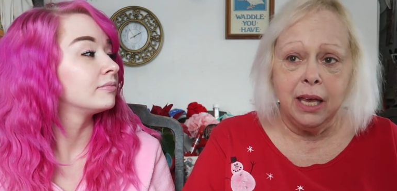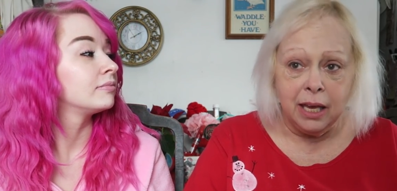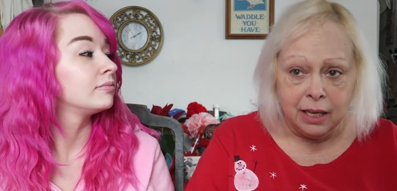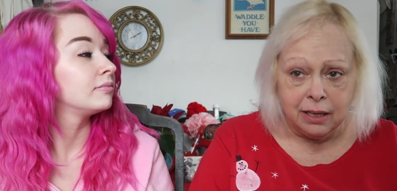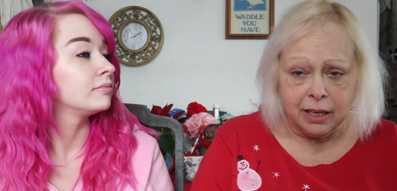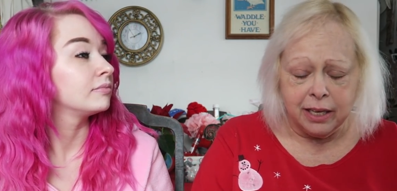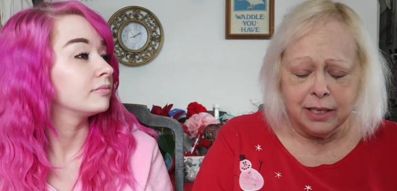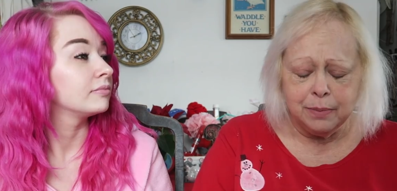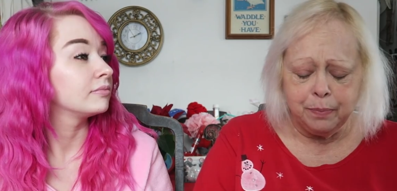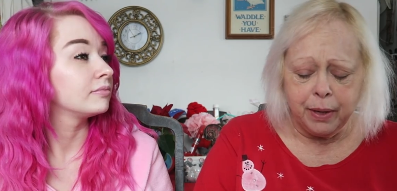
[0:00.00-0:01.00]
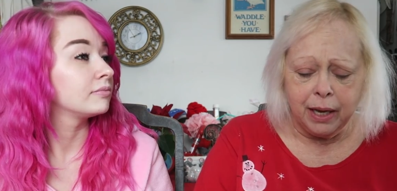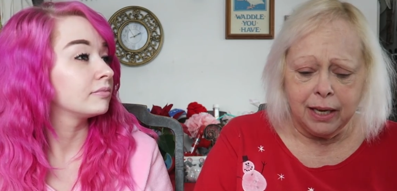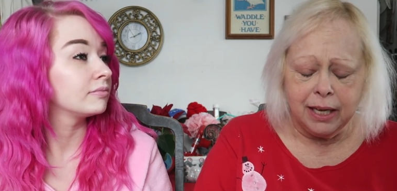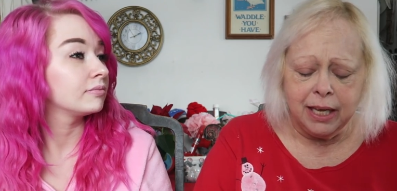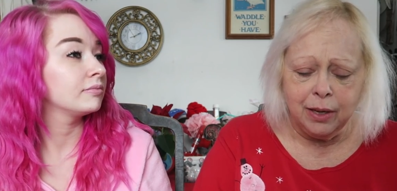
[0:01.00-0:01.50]
Speaker 1: England,
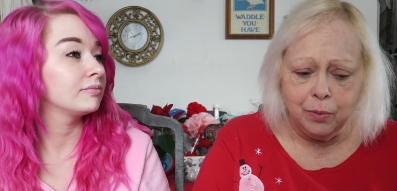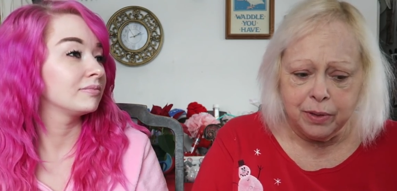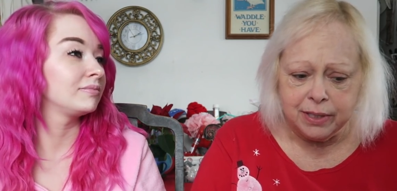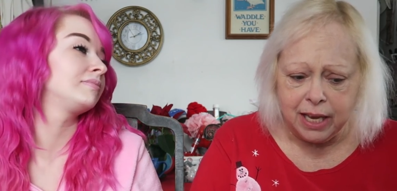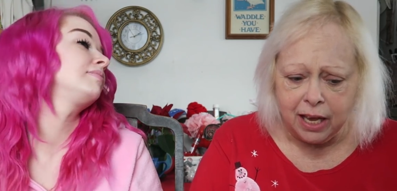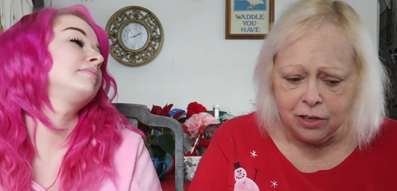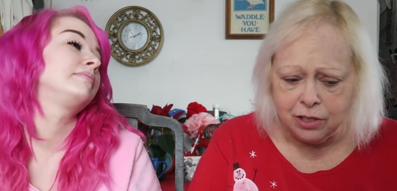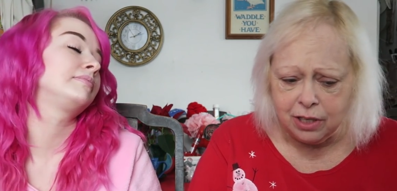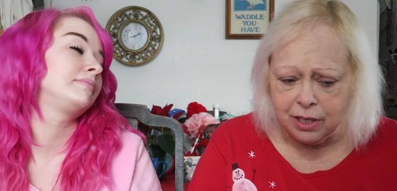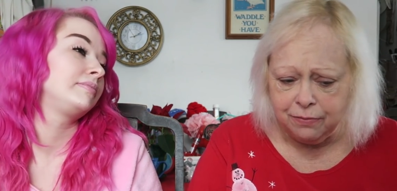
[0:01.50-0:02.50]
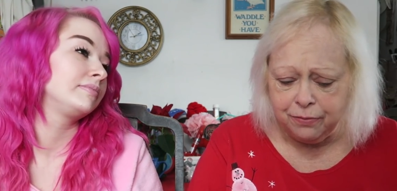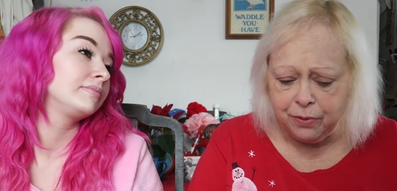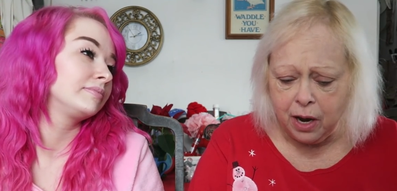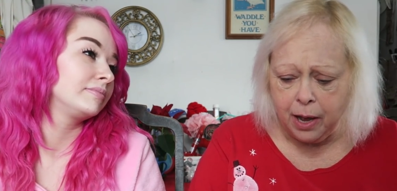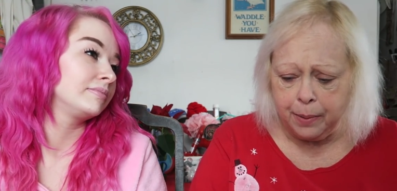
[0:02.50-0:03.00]
but he was actually
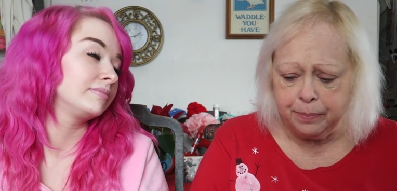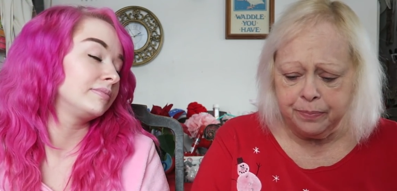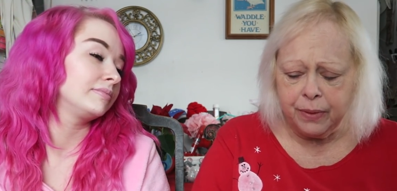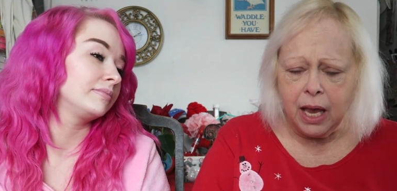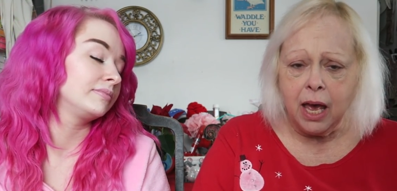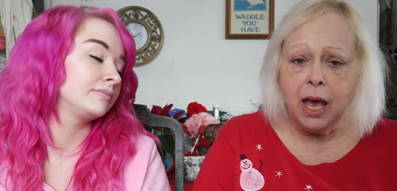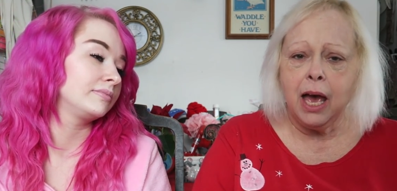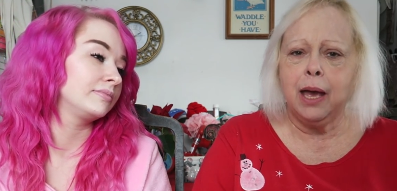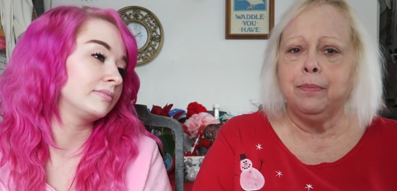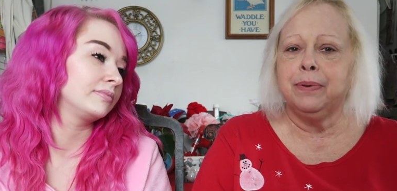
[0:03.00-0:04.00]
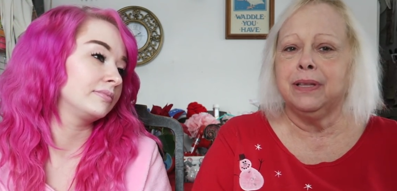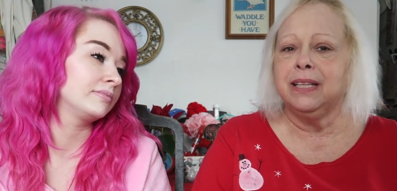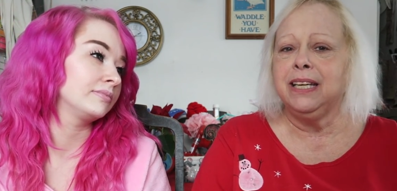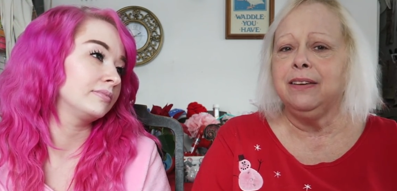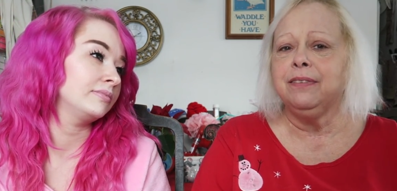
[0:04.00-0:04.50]
from, I
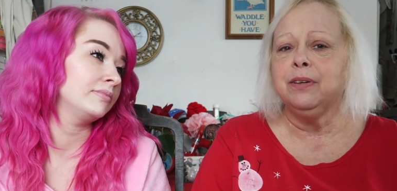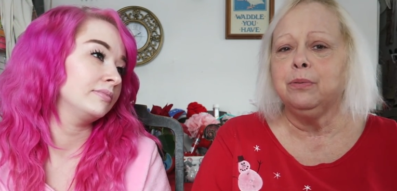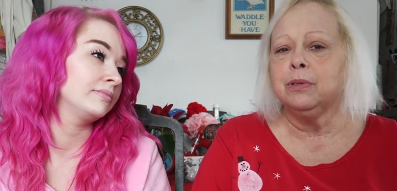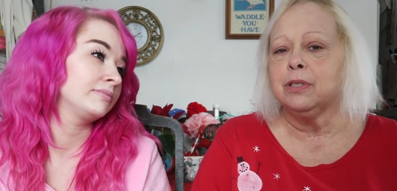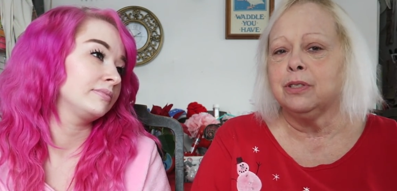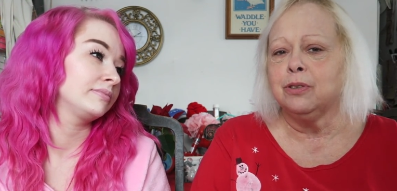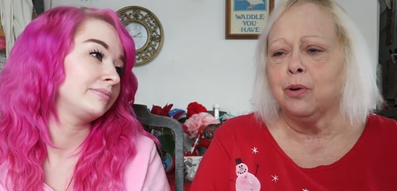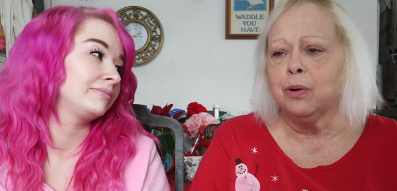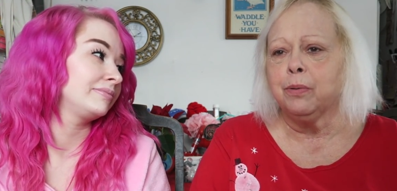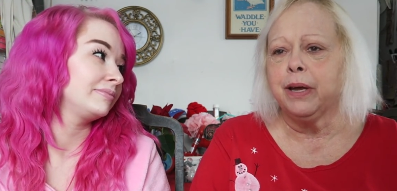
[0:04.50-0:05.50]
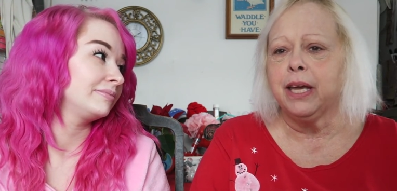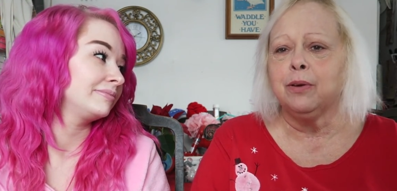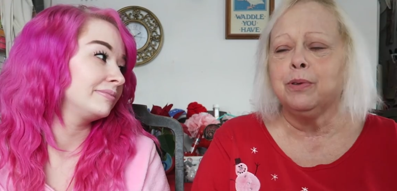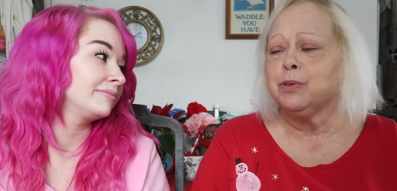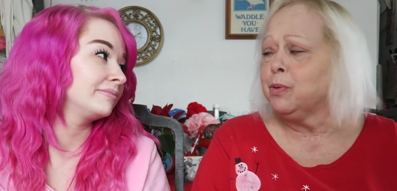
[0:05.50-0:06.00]
believe it was Norway.
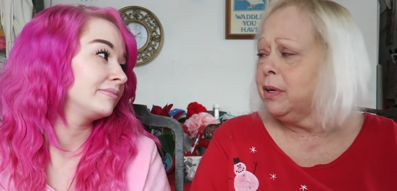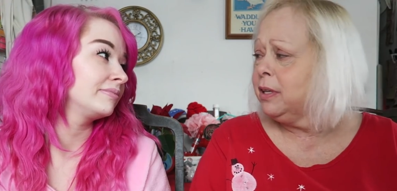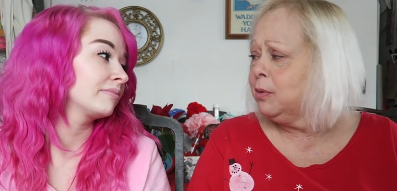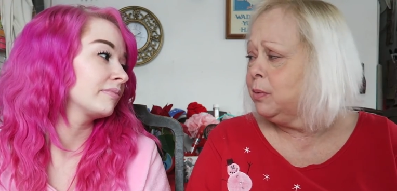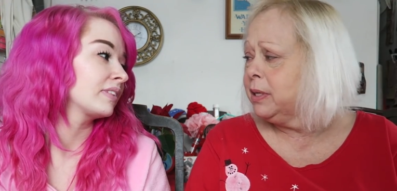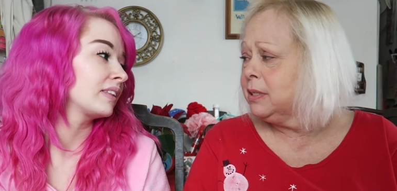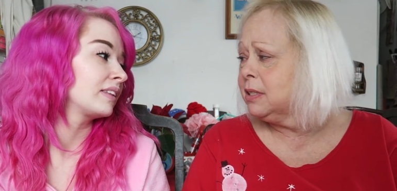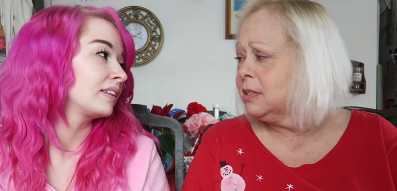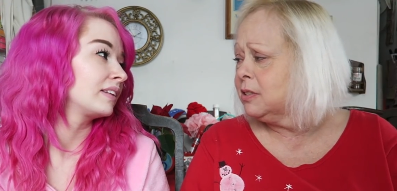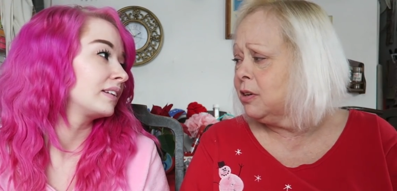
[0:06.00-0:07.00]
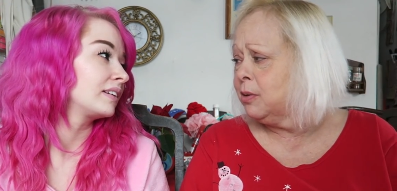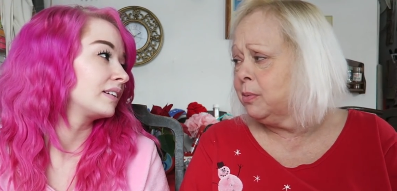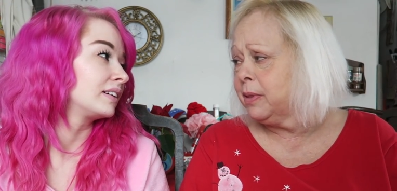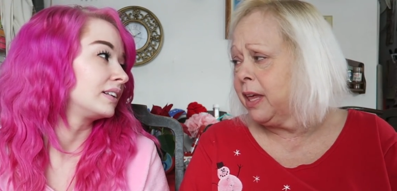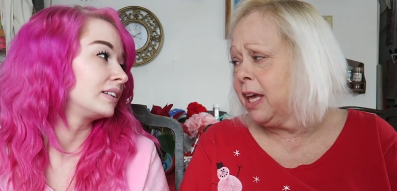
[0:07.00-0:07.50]
It was one of the ones that
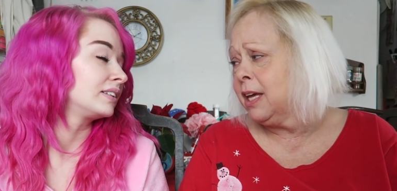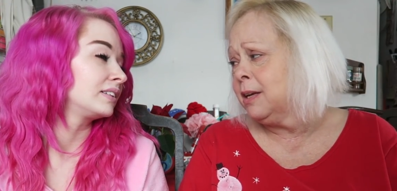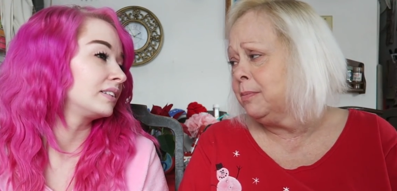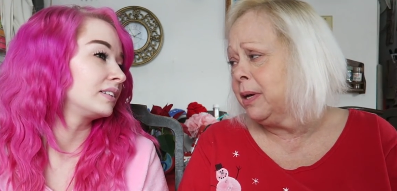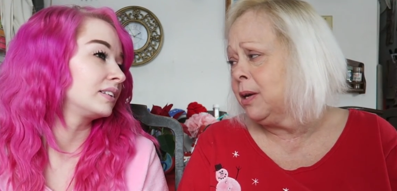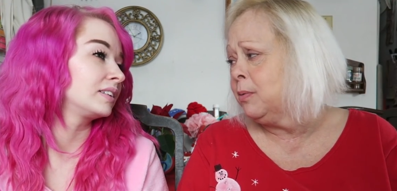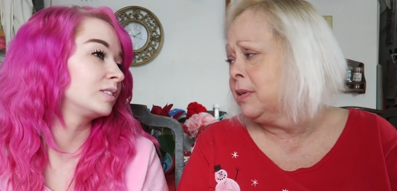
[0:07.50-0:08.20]
started with the N, but it